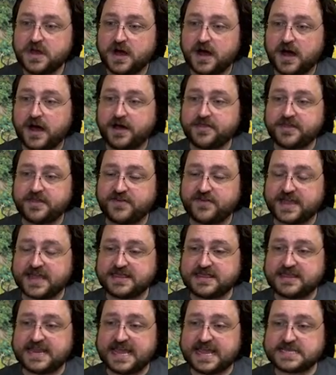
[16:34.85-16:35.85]
Uh, if I get
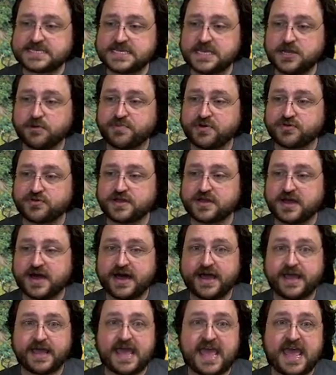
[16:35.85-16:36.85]
the next tier building,
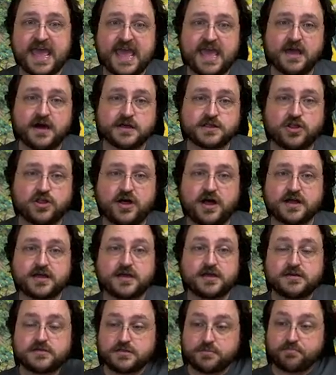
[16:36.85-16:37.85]
I A, unlock
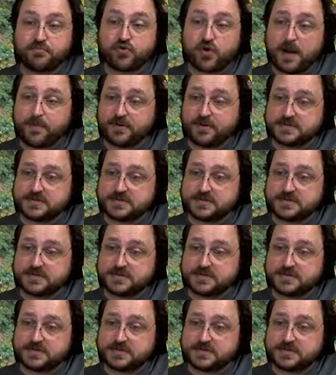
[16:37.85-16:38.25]
the proper